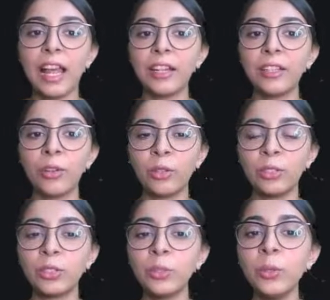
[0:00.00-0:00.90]
and
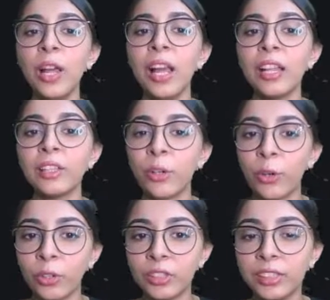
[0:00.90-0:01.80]
also the
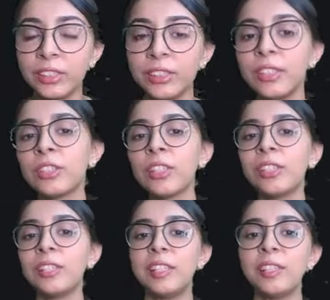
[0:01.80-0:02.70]
author just
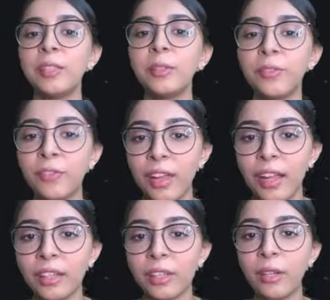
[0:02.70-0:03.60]
suggested the
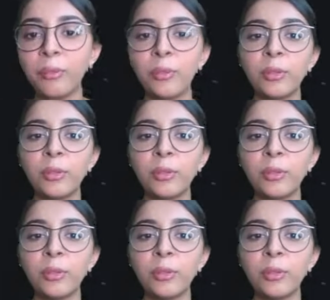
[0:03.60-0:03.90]
fact of